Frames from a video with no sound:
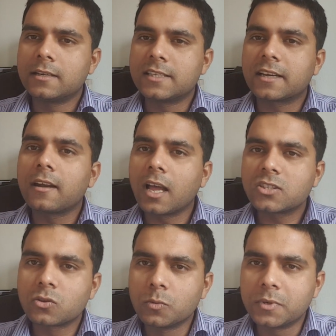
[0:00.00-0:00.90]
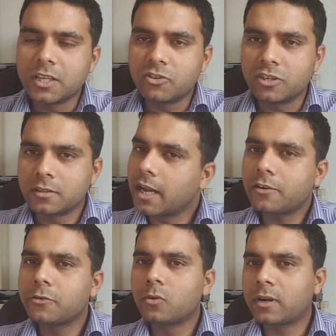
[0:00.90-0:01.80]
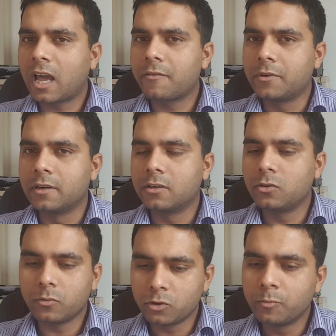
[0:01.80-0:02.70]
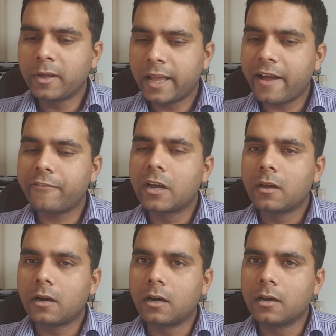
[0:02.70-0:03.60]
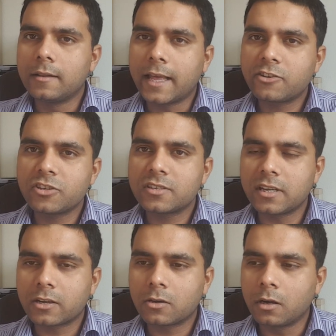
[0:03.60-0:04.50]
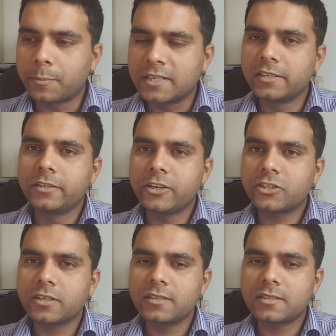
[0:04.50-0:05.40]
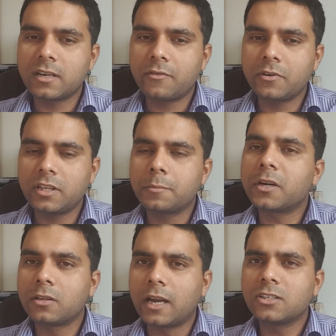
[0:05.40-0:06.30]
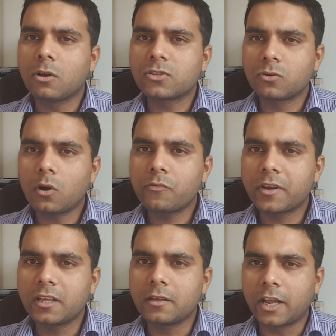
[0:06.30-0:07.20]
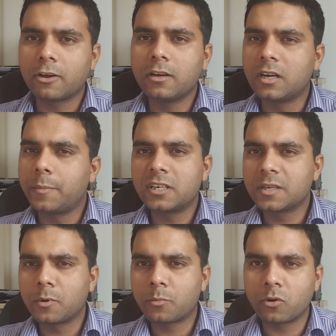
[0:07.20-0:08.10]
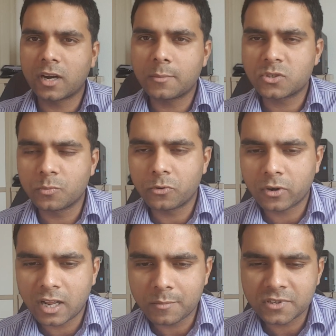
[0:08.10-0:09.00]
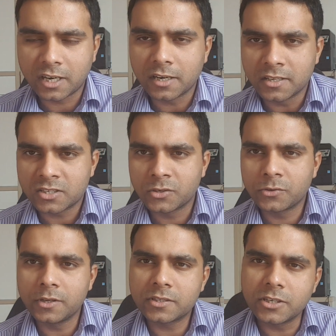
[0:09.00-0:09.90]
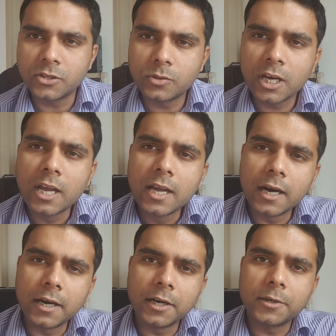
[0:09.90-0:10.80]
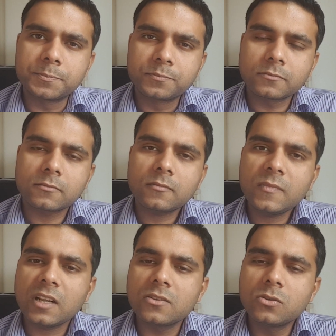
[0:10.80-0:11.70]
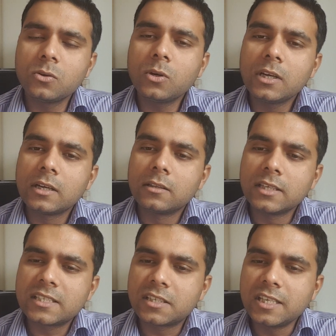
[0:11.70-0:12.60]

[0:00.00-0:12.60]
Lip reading: say classroom teaching, that we don't have here. You may have lectures, presentations and everything, but that is also not very regular. Depends upon programs to programs and institute to institute. So this